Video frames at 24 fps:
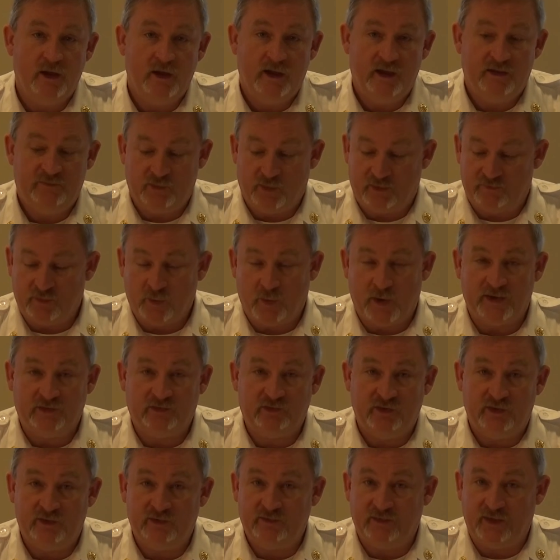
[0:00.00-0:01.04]
If you have
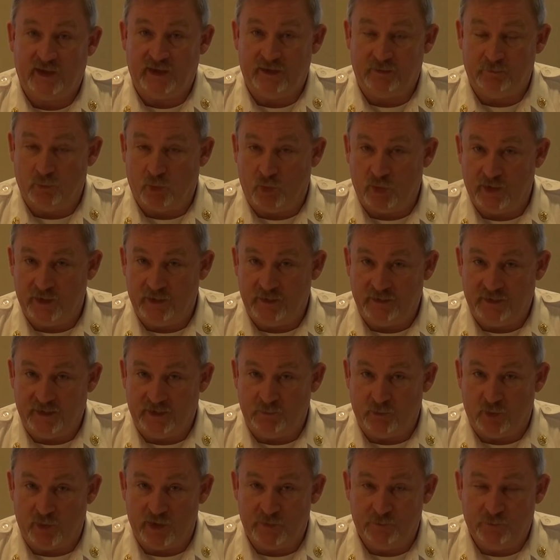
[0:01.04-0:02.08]
questions and need
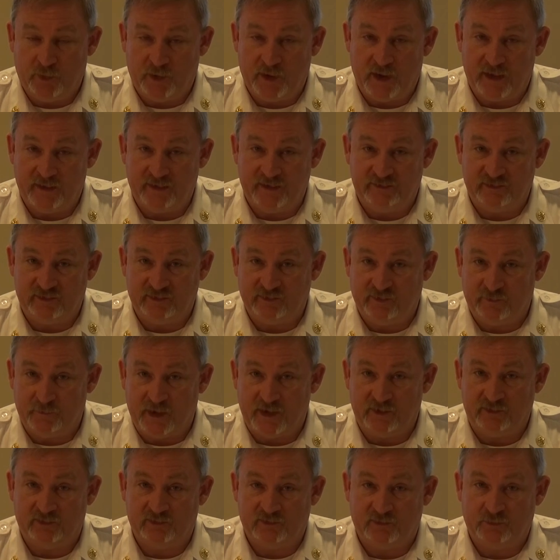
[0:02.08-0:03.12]
more input on these
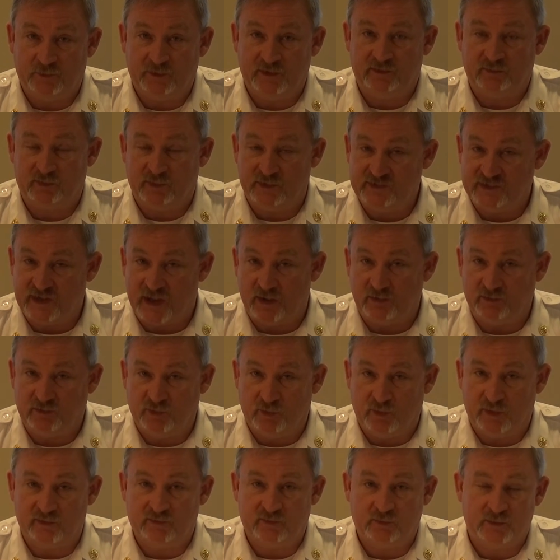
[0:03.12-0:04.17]
informations, please reach out
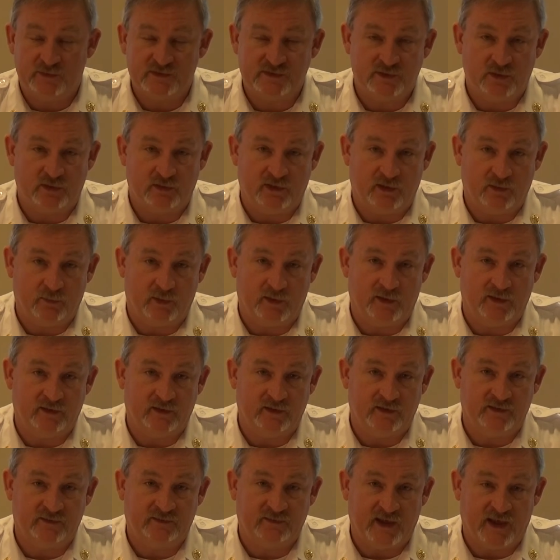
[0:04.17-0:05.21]
to us. We're certainly willing to
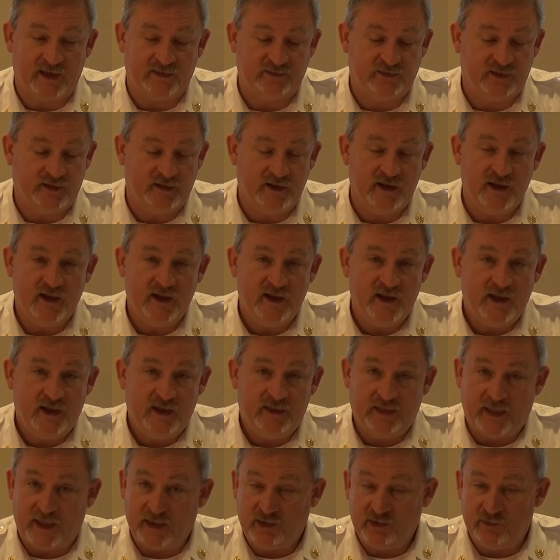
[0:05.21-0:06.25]
discuss it.
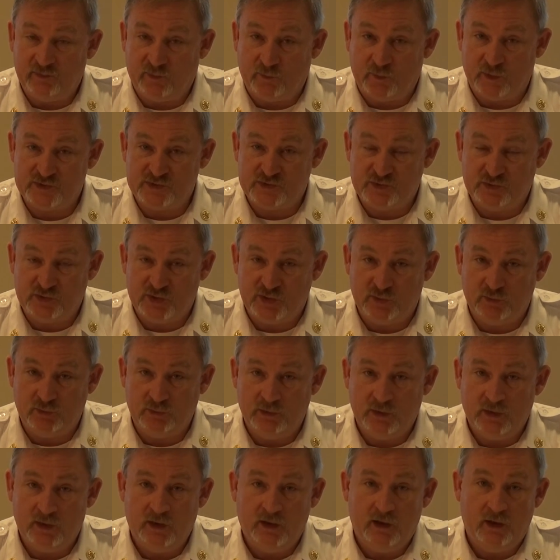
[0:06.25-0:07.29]
Thank you for what you do.
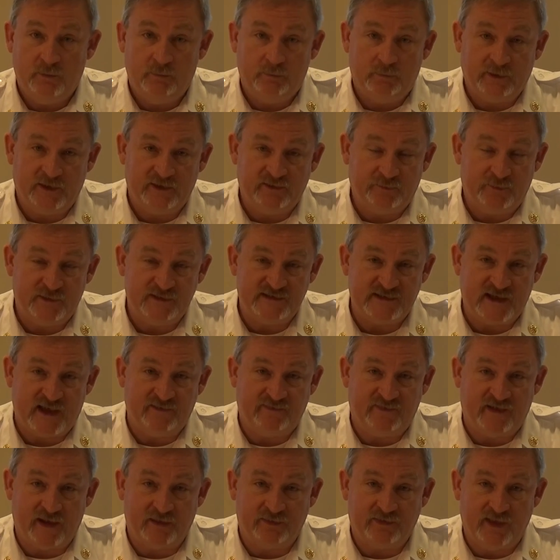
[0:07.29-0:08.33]
Please be
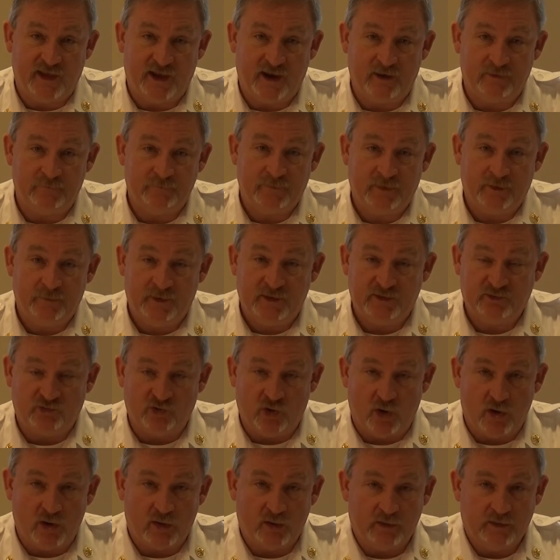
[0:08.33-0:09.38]
safe out there, be
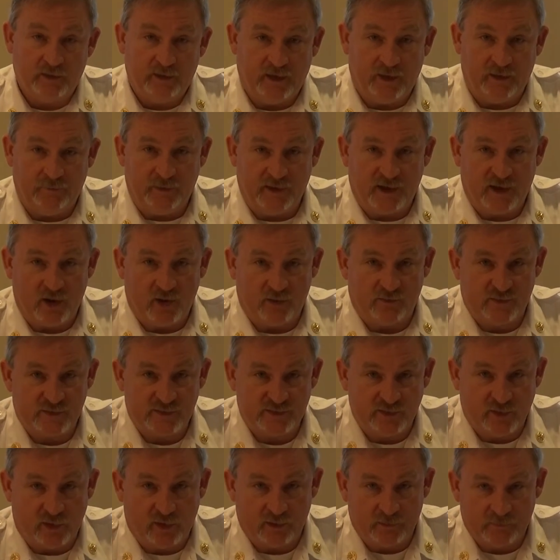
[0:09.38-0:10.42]
strong, and be Gopher
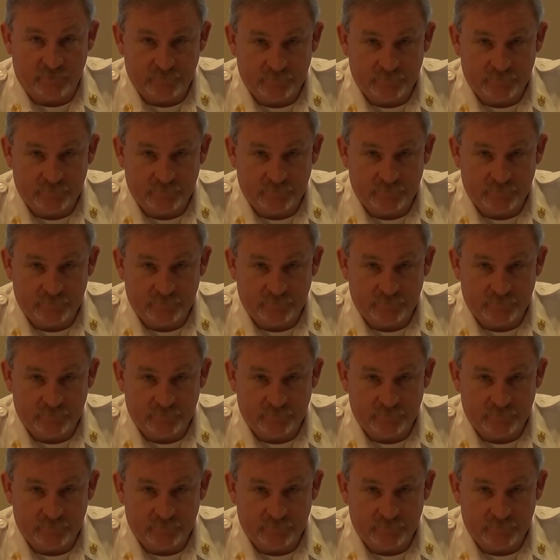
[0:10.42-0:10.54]
Strong.